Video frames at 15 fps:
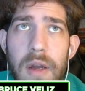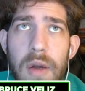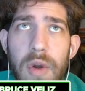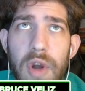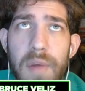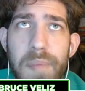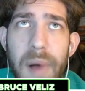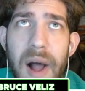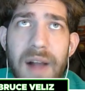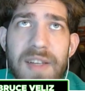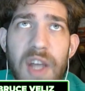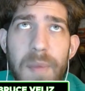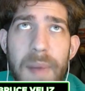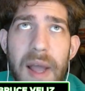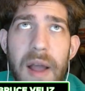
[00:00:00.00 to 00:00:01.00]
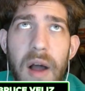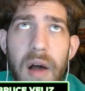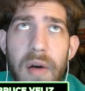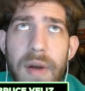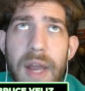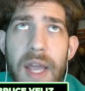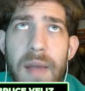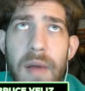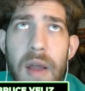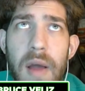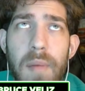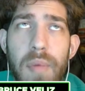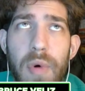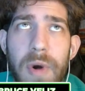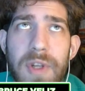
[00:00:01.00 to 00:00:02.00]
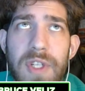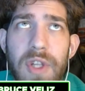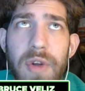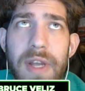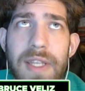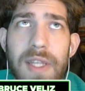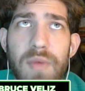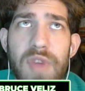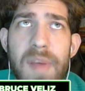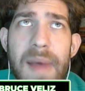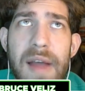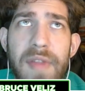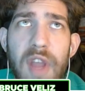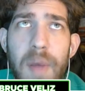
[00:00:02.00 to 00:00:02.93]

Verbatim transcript: Good box out by Holiday. Porter still gets the rebound,